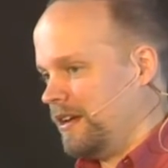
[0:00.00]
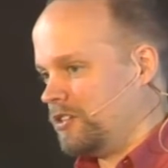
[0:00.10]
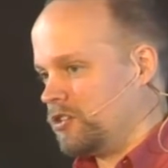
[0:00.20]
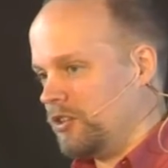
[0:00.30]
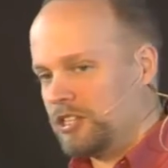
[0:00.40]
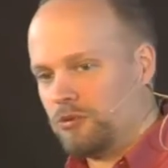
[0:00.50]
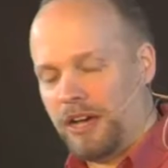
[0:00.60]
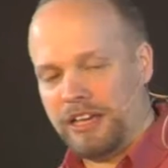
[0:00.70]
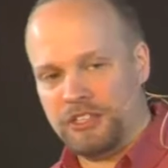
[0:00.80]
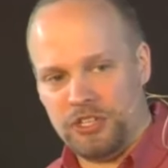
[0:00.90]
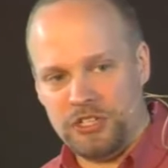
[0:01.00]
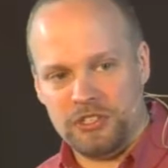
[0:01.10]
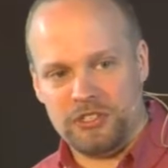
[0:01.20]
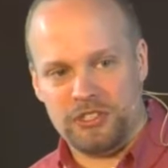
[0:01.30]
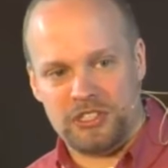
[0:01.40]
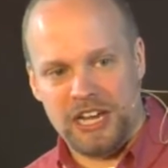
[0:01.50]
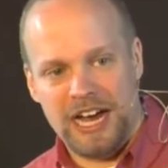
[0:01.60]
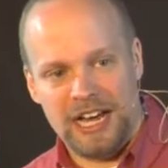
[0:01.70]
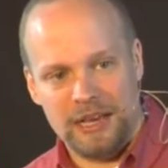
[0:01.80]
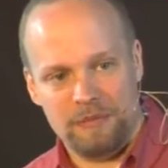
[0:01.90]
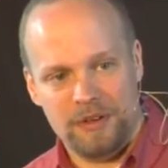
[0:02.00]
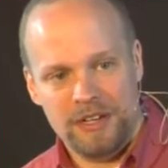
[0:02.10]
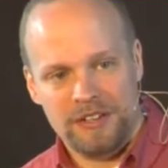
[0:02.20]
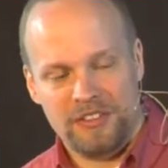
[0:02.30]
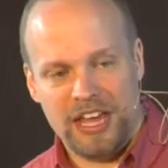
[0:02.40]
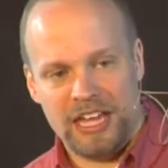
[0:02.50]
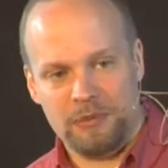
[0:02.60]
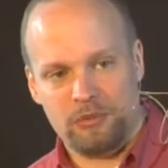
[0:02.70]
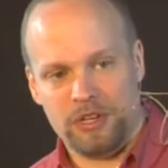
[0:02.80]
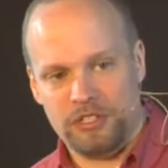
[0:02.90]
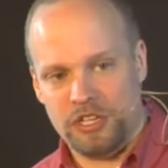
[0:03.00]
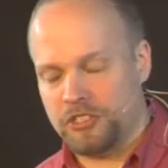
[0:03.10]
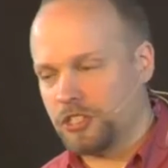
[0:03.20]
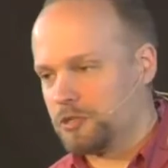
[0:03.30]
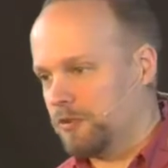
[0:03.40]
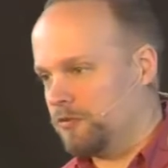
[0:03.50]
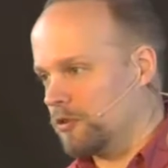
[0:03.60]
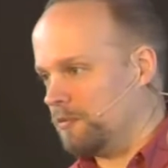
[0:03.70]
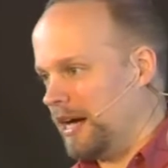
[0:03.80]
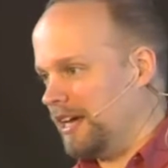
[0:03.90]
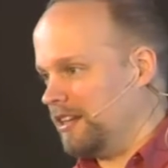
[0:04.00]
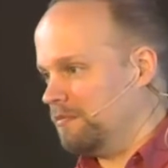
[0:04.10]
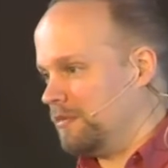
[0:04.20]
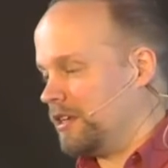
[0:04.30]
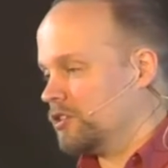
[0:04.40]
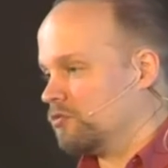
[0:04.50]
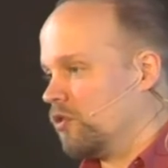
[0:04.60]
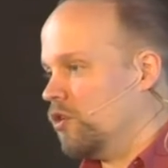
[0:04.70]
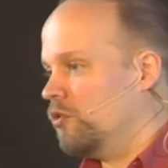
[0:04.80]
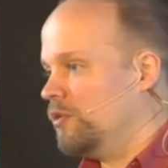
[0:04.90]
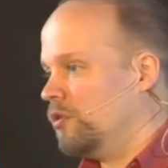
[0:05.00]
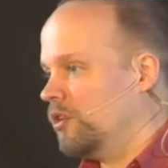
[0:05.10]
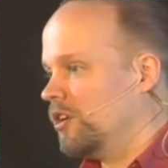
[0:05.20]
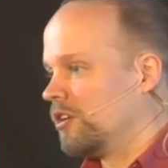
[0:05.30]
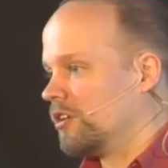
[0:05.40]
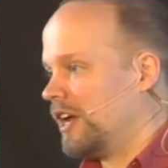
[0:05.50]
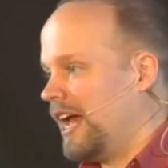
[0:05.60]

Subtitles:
And so that's why in Jesus' time, they had to bring Jesus before Pilate, because Rome no longer